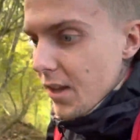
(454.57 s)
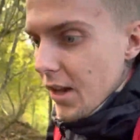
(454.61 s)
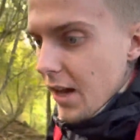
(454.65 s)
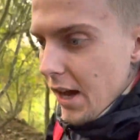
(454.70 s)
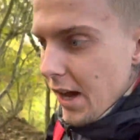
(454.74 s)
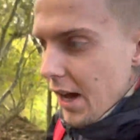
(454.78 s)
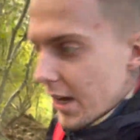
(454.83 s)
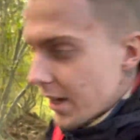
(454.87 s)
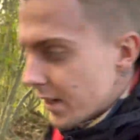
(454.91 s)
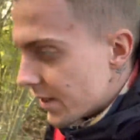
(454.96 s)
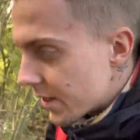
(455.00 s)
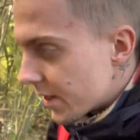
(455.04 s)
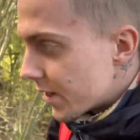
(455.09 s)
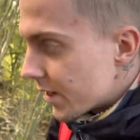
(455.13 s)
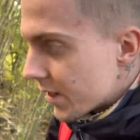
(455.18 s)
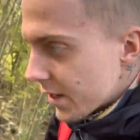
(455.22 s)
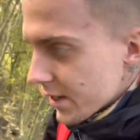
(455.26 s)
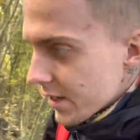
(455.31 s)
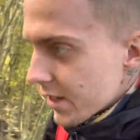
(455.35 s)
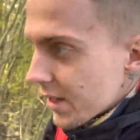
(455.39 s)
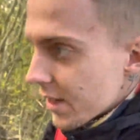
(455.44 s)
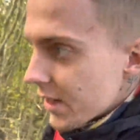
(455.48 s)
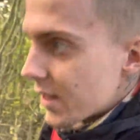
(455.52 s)
and
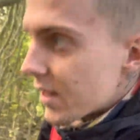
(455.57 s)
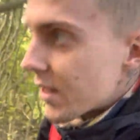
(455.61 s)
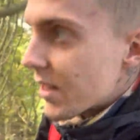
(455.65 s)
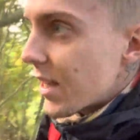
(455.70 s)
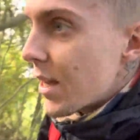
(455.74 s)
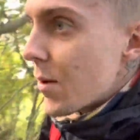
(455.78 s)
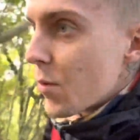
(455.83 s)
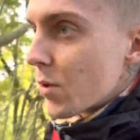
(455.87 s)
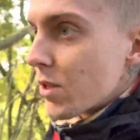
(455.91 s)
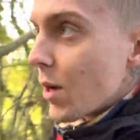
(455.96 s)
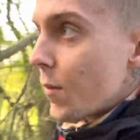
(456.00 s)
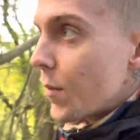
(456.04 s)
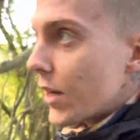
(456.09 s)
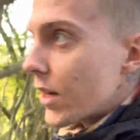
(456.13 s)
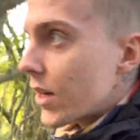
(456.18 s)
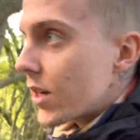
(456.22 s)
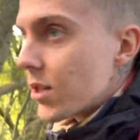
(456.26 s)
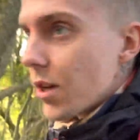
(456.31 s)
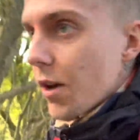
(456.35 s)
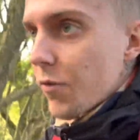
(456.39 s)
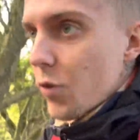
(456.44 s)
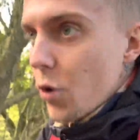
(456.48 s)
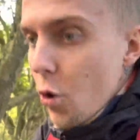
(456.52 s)
see what's up there, because
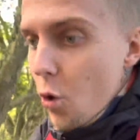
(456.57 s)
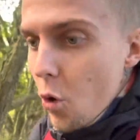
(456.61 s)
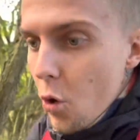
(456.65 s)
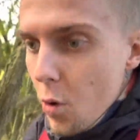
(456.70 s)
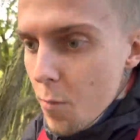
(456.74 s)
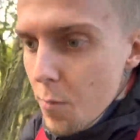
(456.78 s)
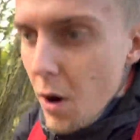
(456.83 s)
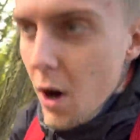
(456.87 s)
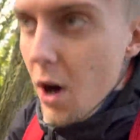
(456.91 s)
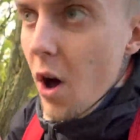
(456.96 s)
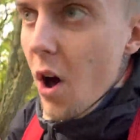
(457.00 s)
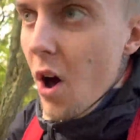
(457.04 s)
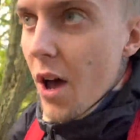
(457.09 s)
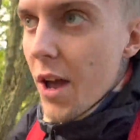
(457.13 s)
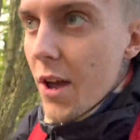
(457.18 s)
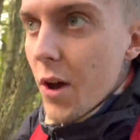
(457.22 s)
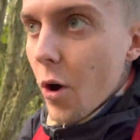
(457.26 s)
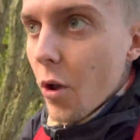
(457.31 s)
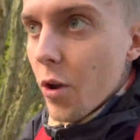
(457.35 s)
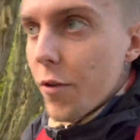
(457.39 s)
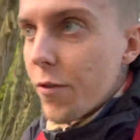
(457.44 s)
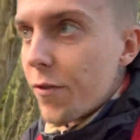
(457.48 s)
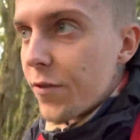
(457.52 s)
I've caught my eye
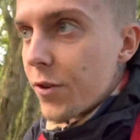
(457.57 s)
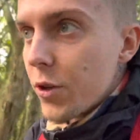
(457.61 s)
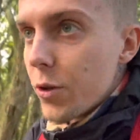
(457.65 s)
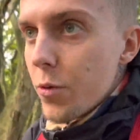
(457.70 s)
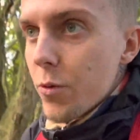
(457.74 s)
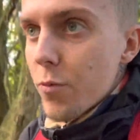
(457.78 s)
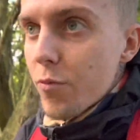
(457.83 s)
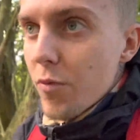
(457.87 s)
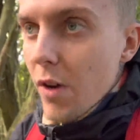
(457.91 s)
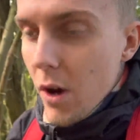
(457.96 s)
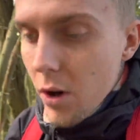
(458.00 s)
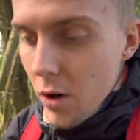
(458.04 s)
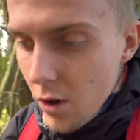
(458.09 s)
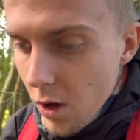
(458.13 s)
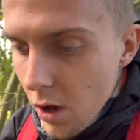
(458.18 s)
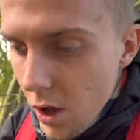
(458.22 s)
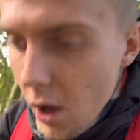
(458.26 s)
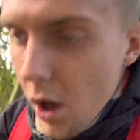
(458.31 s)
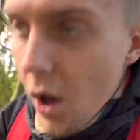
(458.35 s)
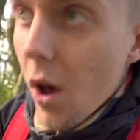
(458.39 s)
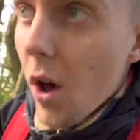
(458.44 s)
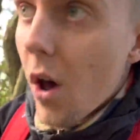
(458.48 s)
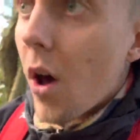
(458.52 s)
on a few,
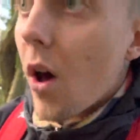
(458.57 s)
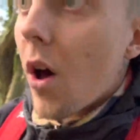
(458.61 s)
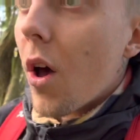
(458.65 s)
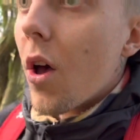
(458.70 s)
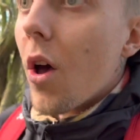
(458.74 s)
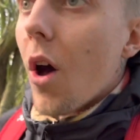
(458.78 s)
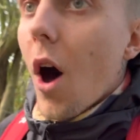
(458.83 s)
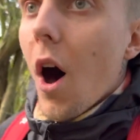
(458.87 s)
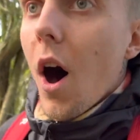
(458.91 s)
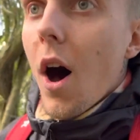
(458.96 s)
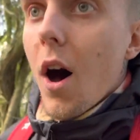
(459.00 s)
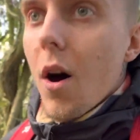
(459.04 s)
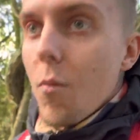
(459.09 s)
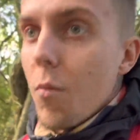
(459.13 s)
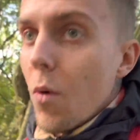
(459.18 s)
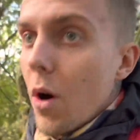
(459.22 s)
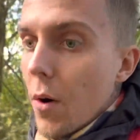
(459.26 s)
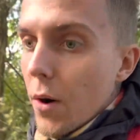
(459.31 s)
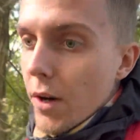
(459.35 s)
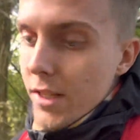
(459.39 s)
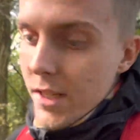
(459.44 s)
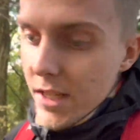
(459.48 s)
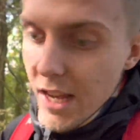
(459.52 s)
well,
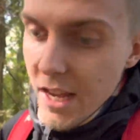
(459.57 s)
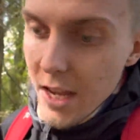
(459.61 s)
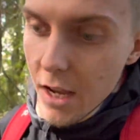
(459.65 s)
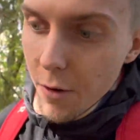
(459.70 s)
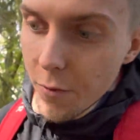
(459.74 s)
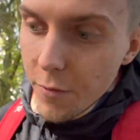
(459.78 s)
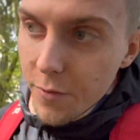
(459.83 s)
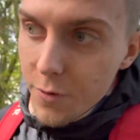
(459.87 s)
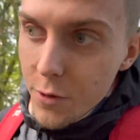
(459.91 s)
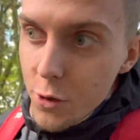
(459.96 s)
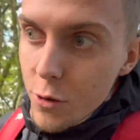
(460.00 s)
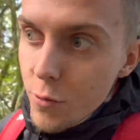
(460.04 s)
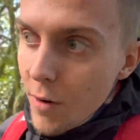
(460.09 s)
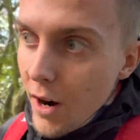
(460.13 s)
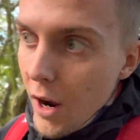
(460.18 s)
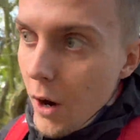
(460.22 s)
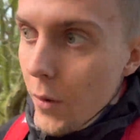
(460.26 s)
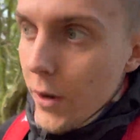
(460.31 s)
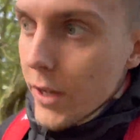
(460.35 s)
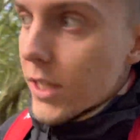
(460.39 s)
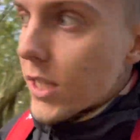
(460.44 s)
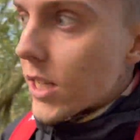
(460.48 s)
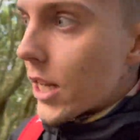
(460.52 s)
I say a few
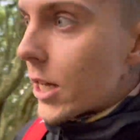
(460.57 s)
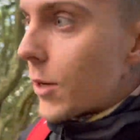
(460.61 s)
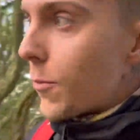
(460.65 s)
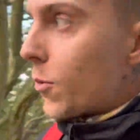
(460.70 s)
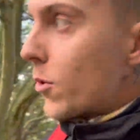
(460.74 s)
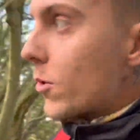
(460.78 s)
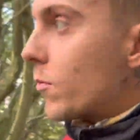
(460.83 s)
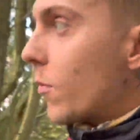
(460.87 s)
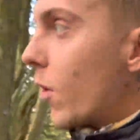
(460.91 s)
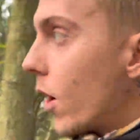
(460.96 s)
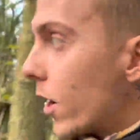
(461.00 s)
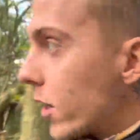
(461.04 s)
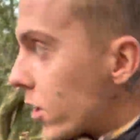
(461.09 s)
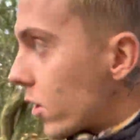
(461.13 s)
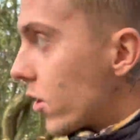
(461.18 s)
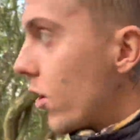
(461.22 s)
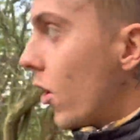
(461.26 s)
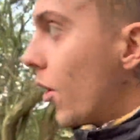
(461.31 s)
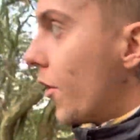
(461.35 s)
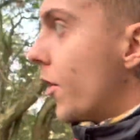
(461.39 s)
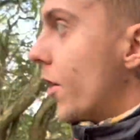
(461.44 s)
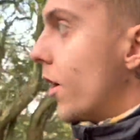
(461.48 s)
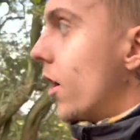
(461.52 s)
railway sleepers, my
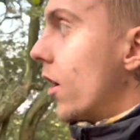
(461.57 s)
God,